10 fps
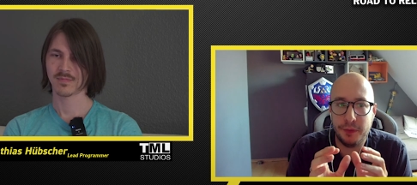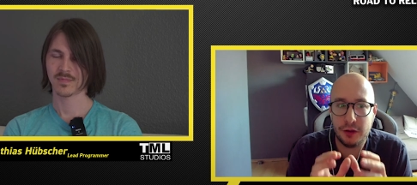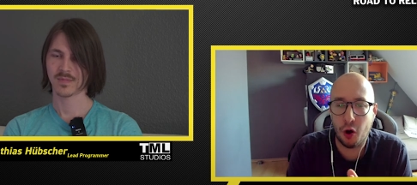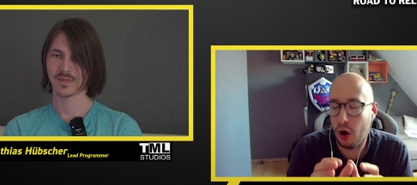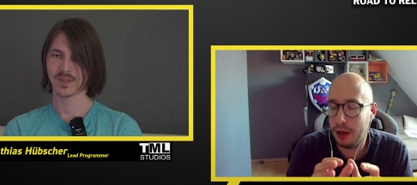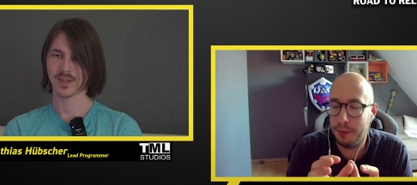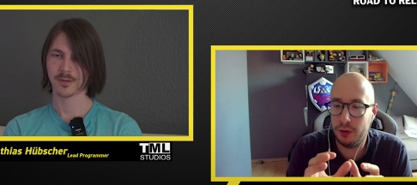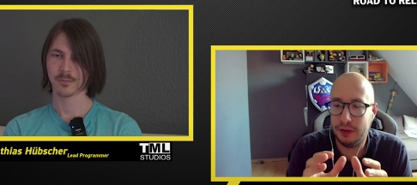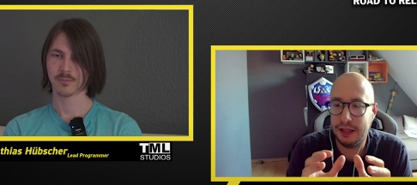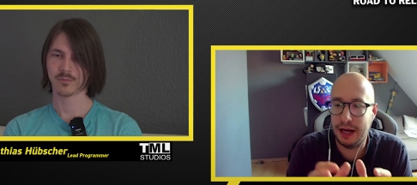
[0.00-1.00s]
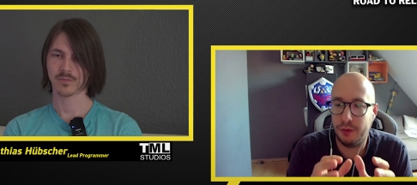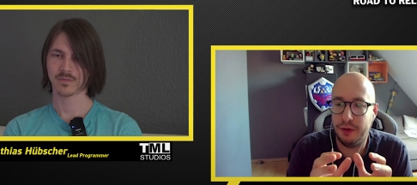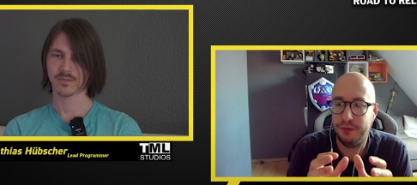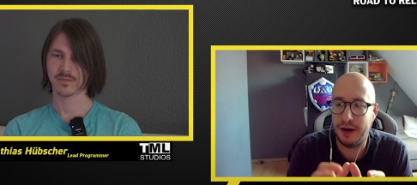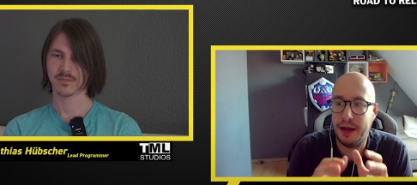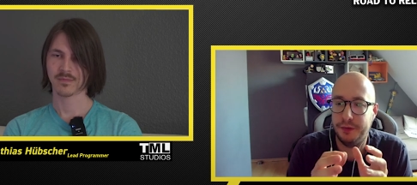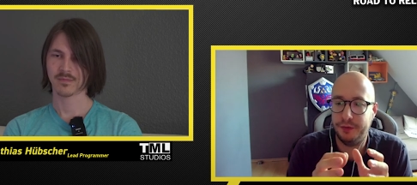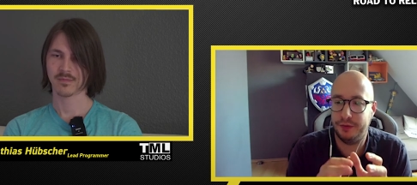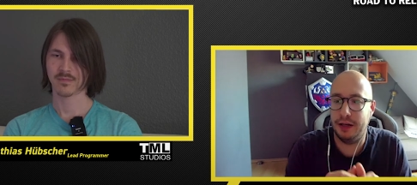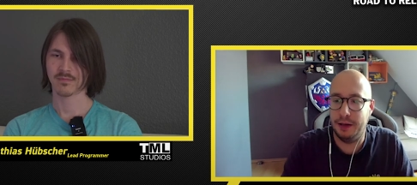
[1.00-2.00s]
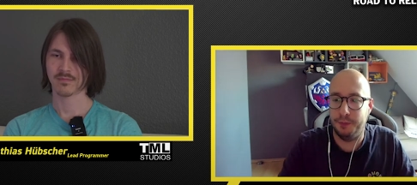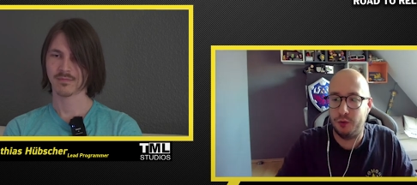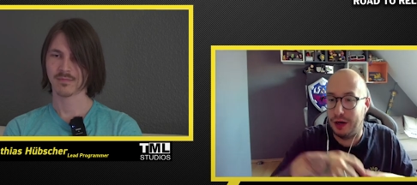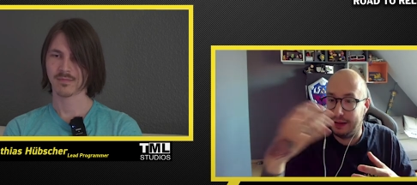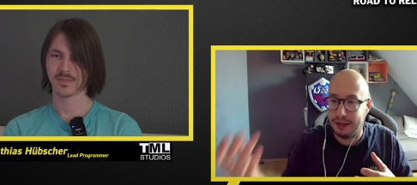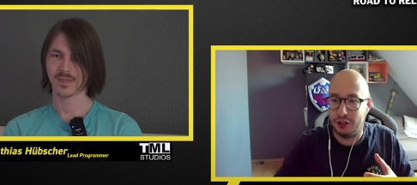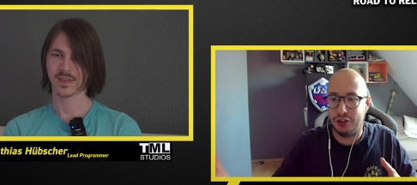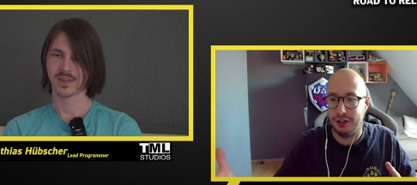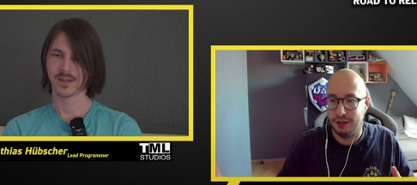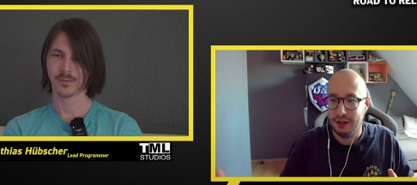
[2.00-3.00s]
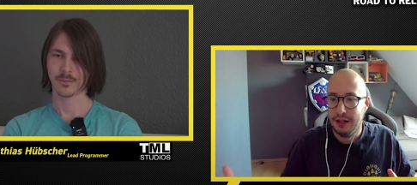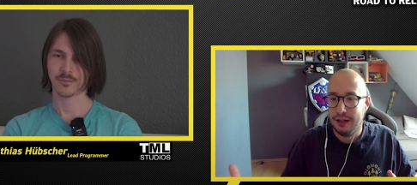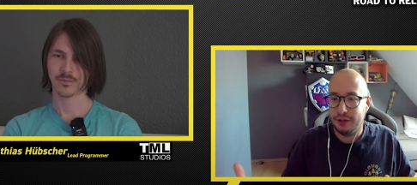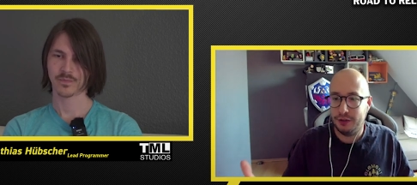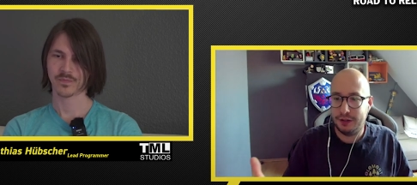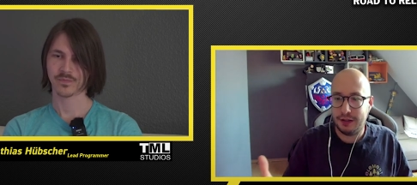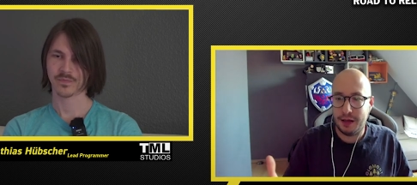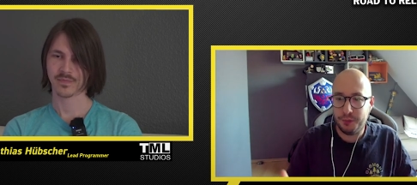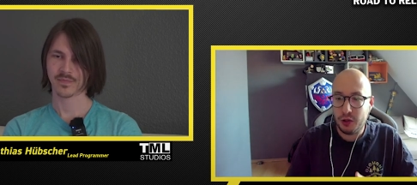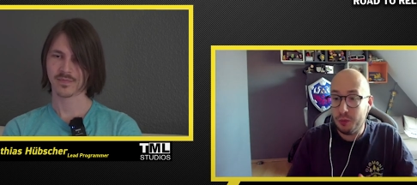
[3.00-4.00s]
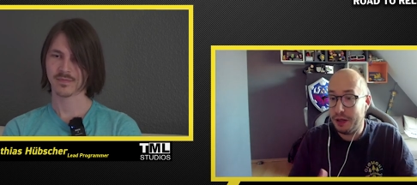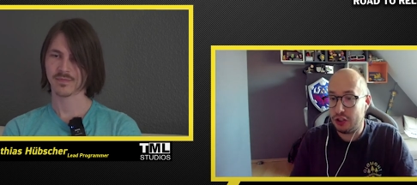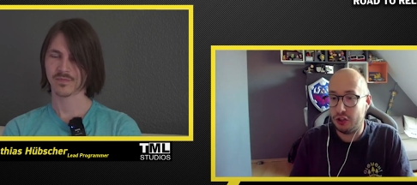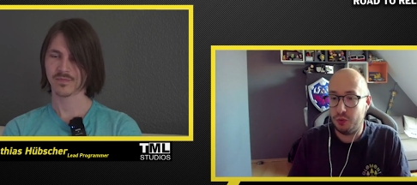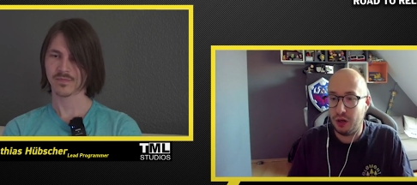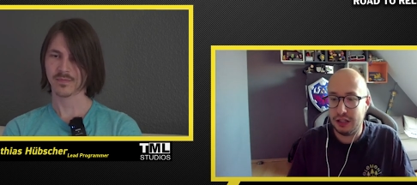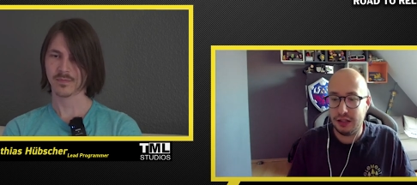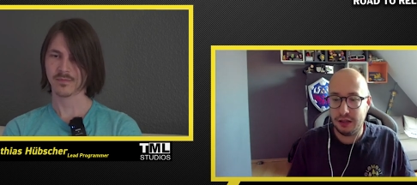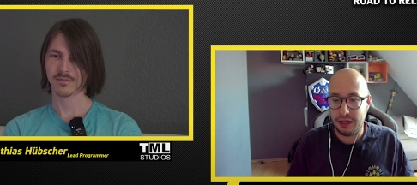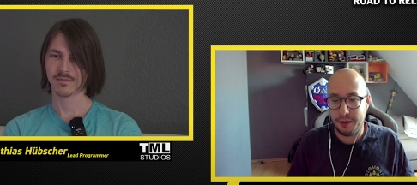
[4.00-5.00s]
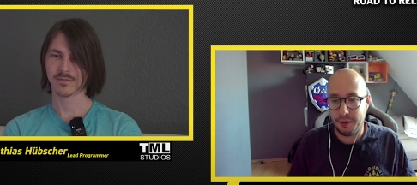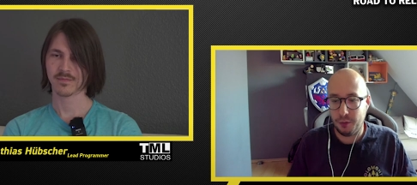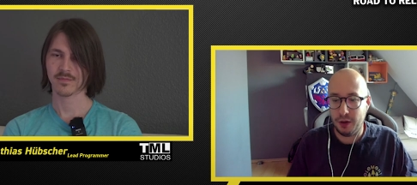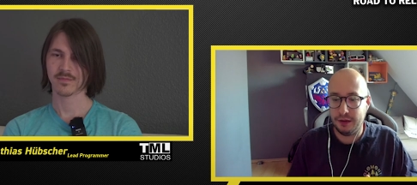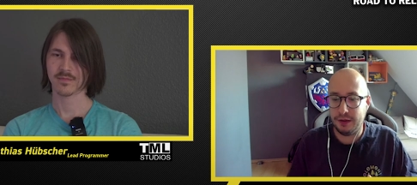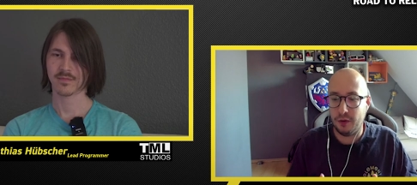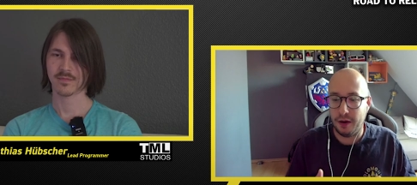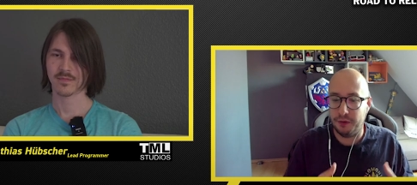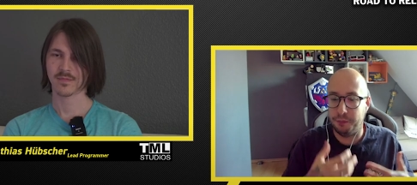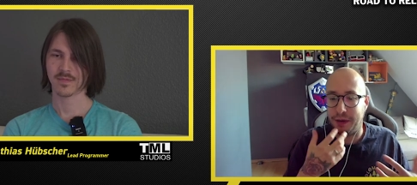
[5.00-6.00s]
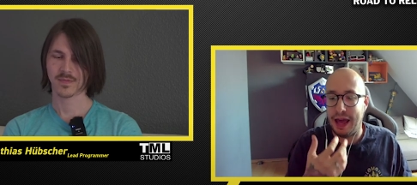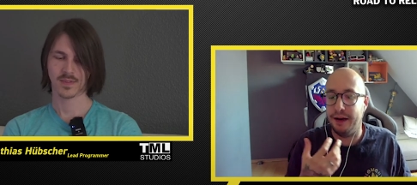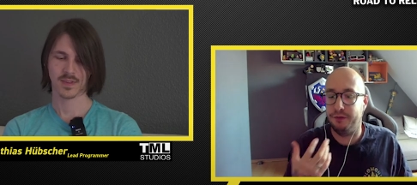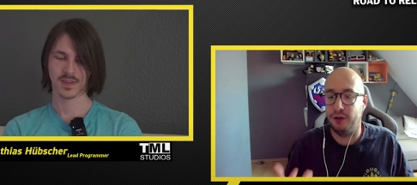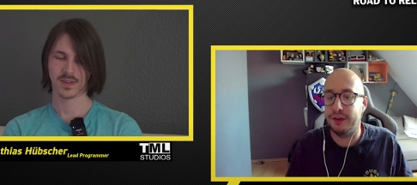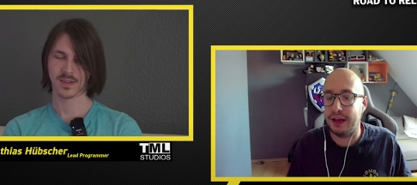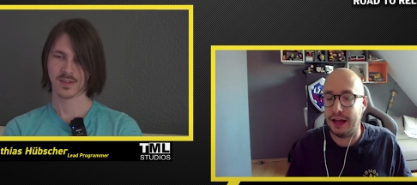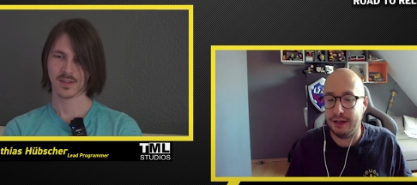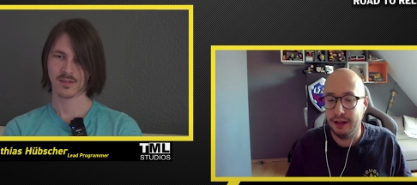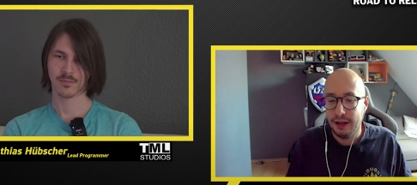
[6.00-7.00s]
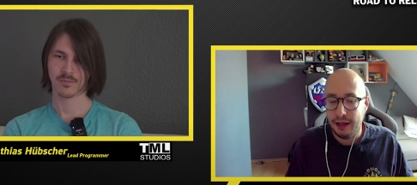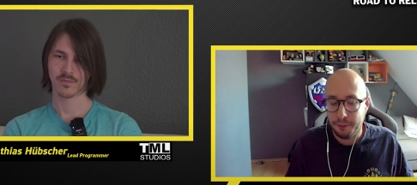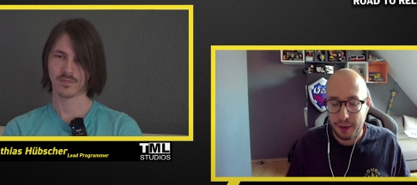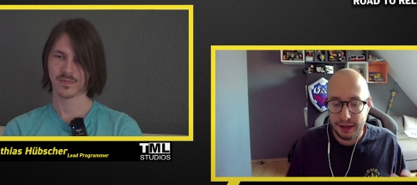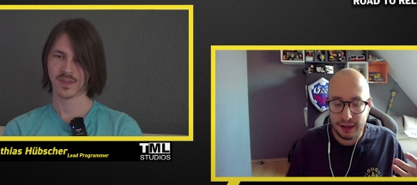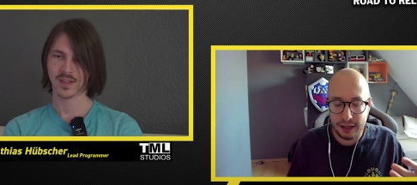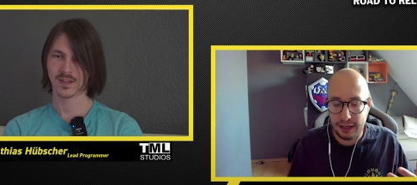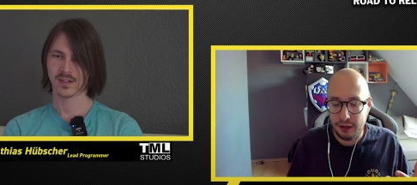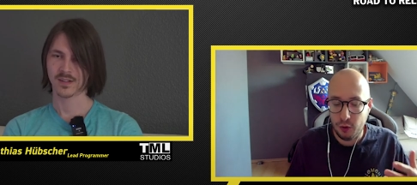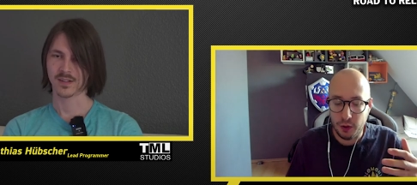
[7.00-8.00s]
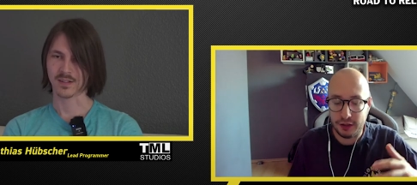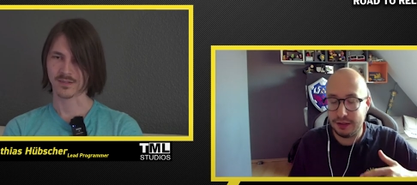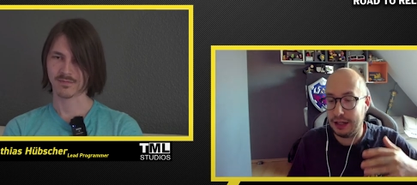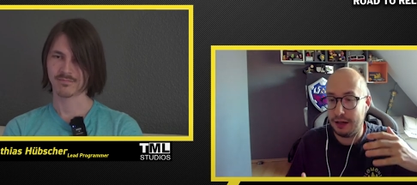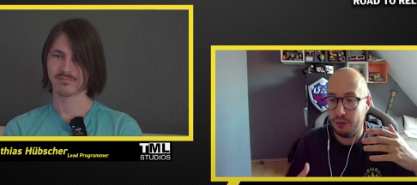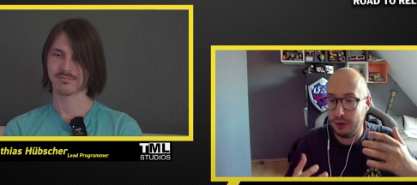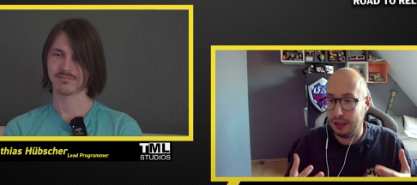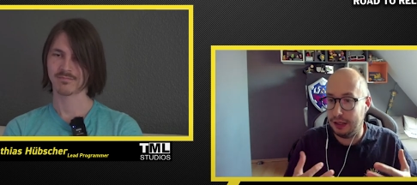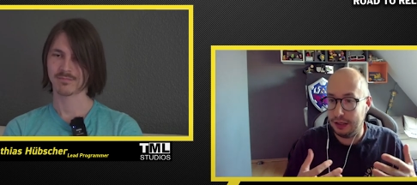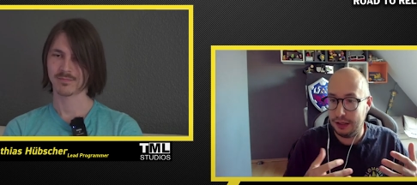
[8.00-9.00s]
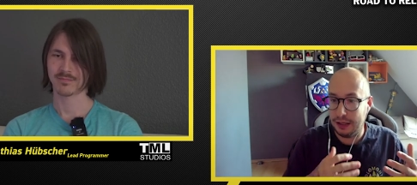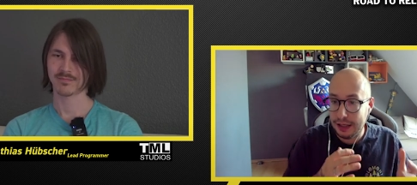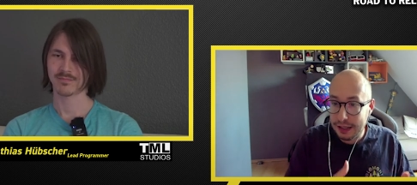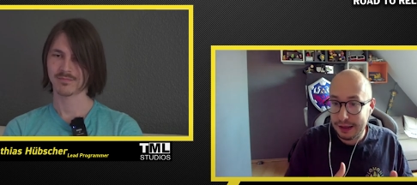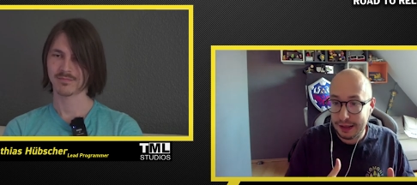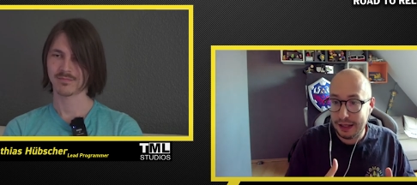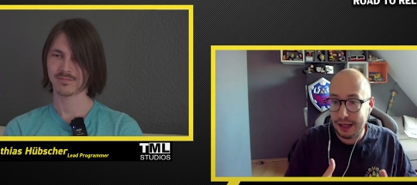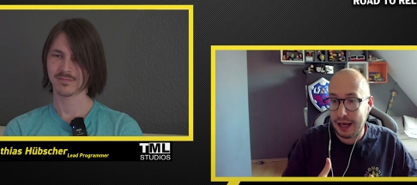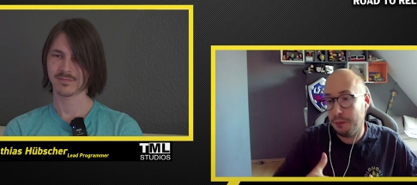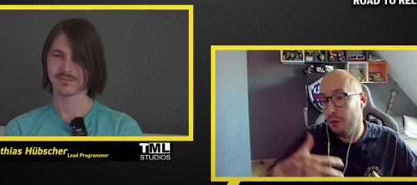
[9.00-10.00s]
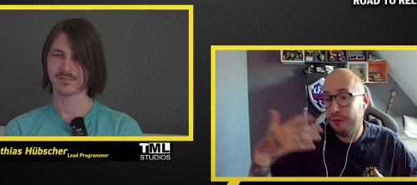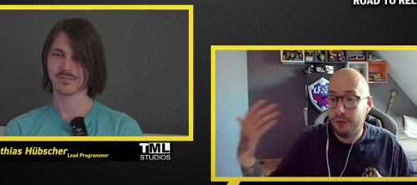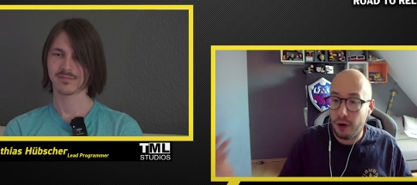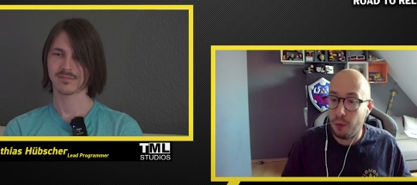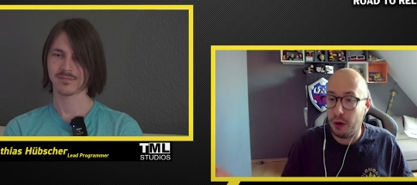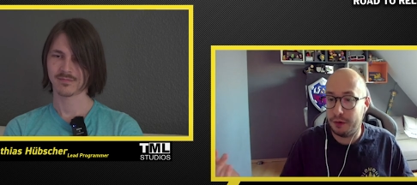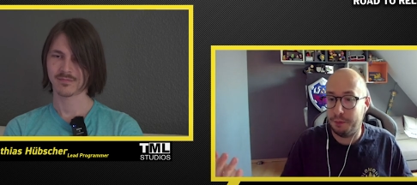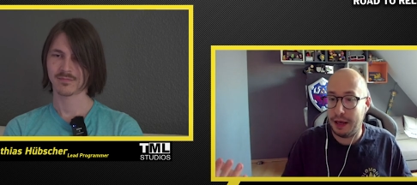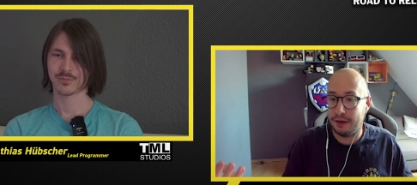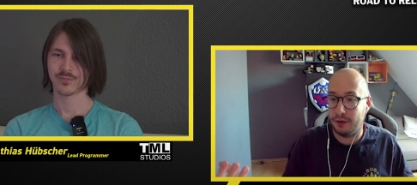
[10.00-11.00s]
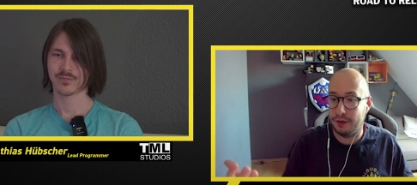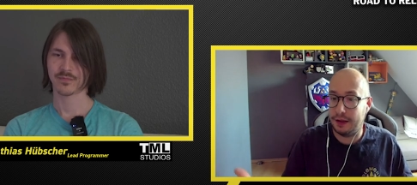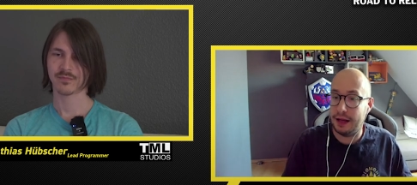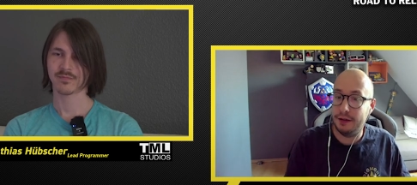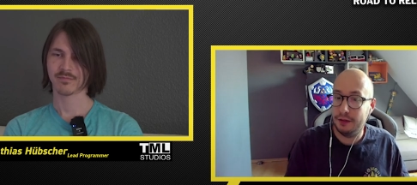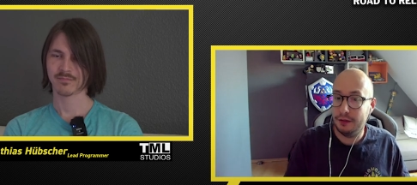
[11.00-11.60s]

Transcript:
Speaker 1: talk about the Unreal 5 um, transition because um, you mentioned one uh, once you have a plan for that. Basically, you want to start really easy and move forward based on that.